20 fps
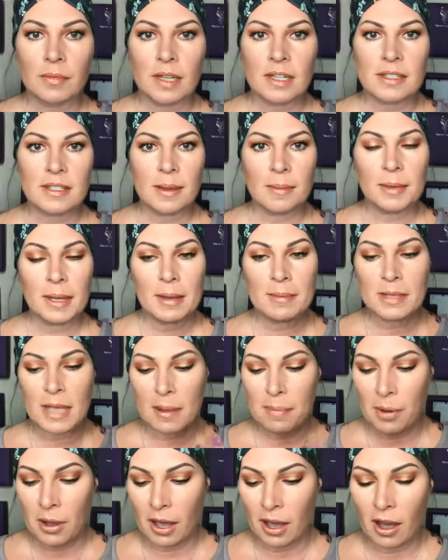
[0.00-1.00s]
And sometimes
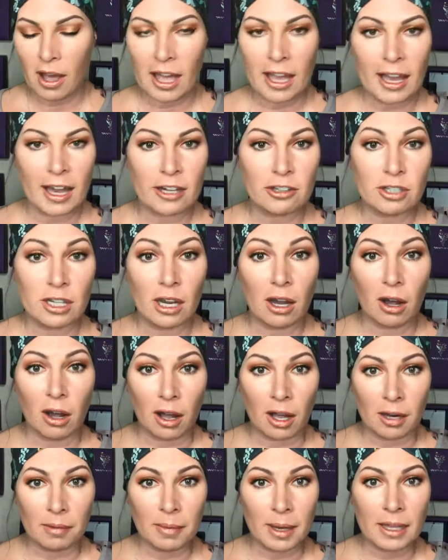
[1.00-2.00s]
I put like actually
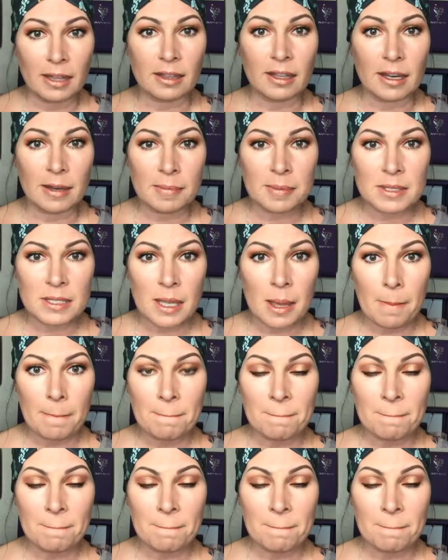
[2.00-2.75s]
on my lips,